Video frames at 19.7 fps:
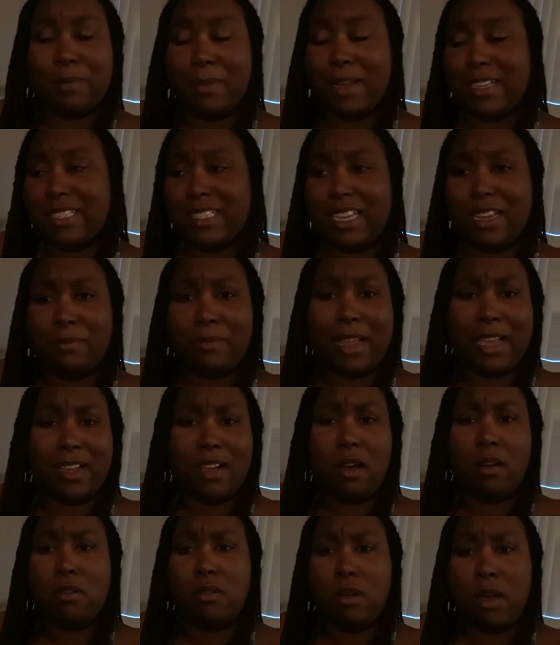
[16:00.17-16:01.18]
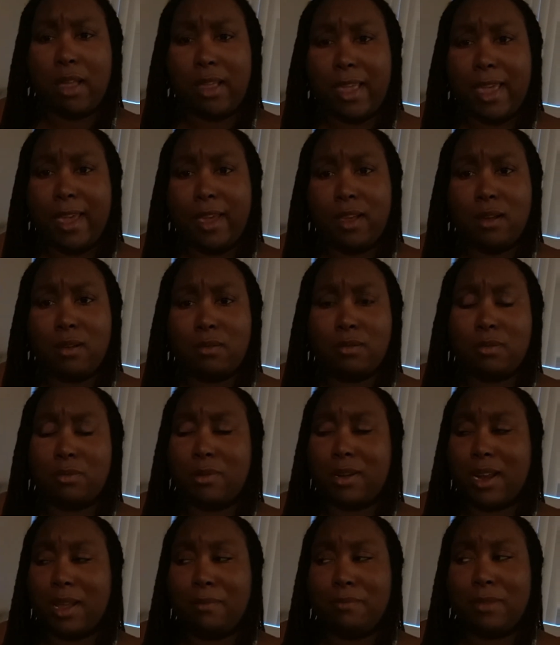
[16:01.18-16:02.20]
It may seem like, oh no, I can't go
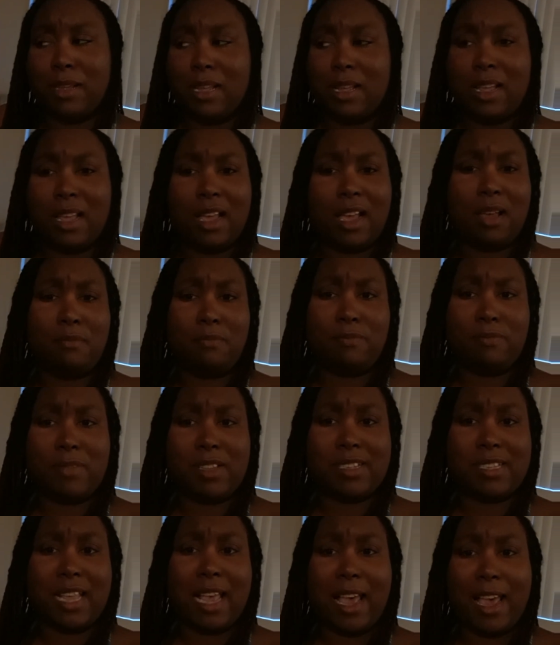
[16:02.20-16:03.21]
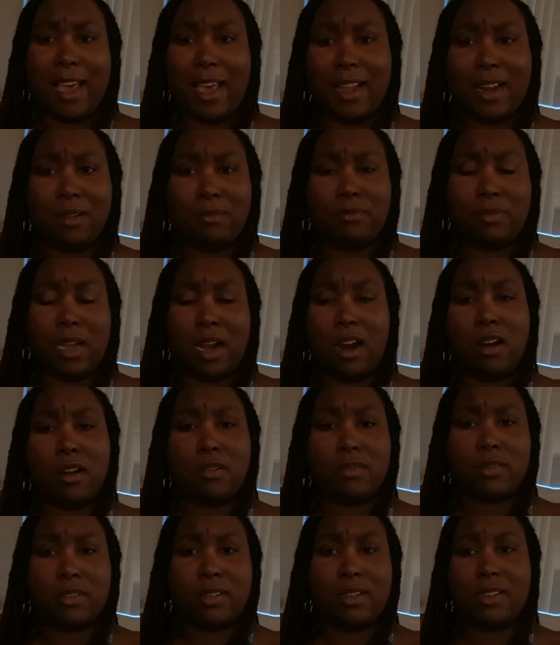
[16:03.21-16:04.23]
through it. I'm sad. I'm
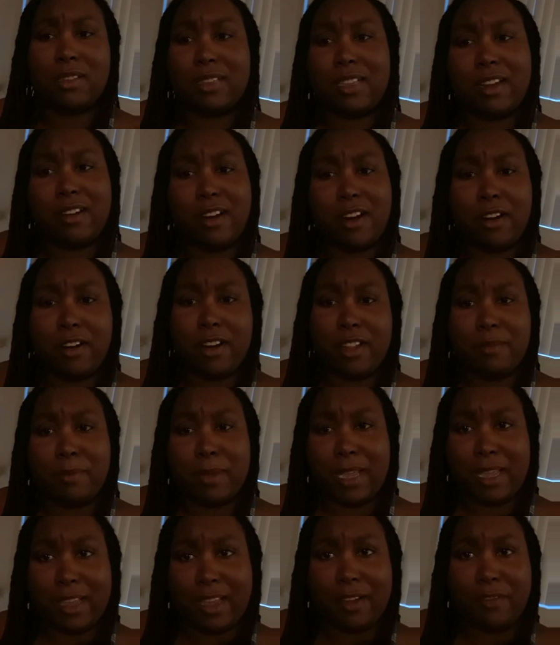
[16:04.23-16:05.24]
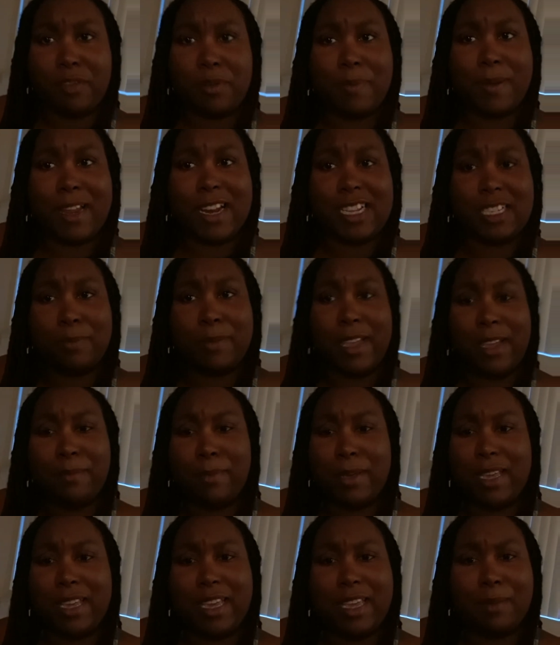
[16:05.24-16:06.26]
hurt. They're hurting me. Everybody's being
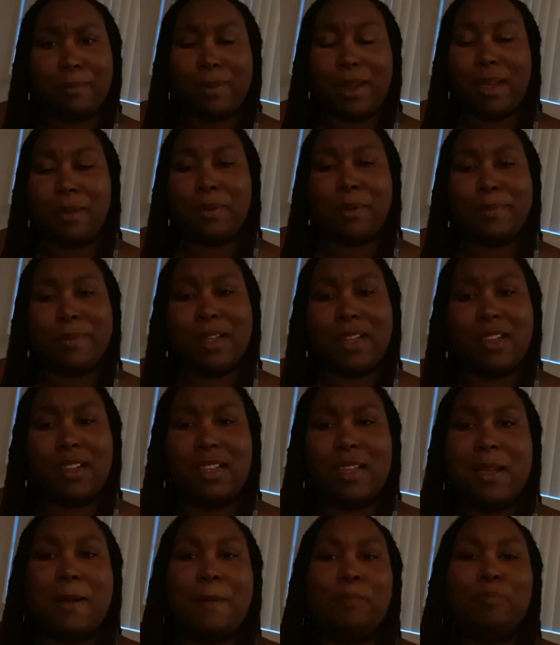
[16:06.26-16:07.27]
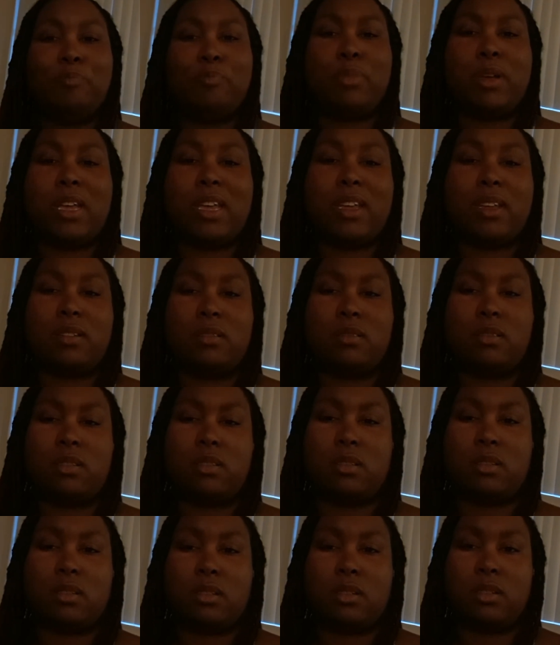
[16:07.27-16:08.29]
mean, blah, blah, blah. But
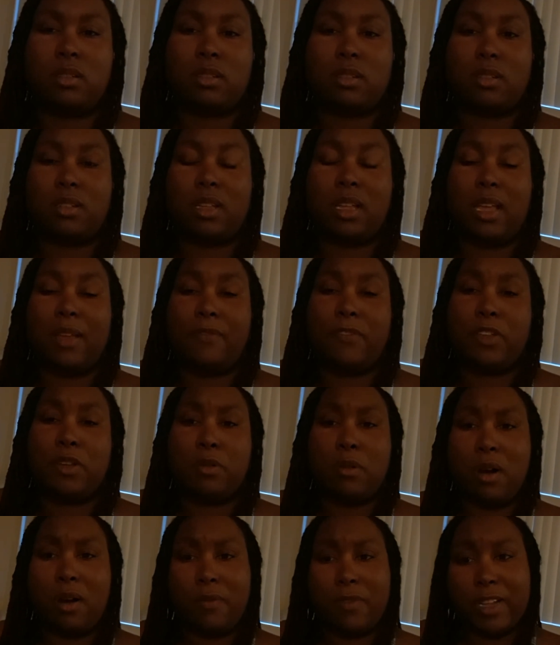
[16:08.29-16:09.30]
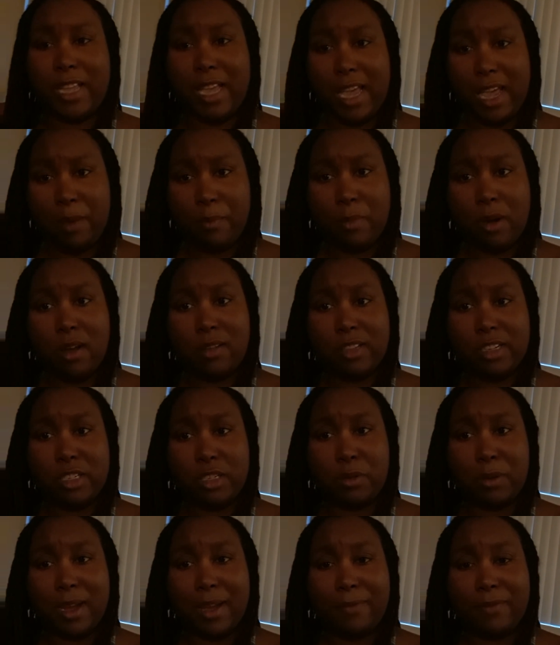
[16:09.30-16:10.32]
if you overcame all that
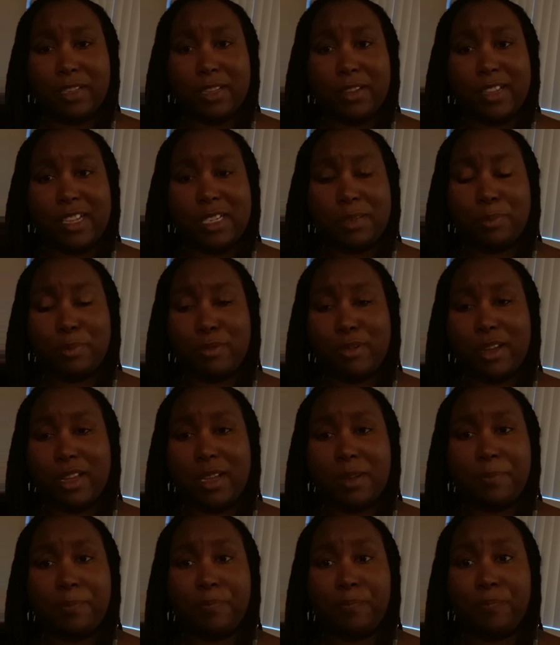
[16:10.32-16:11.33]
you have to this point,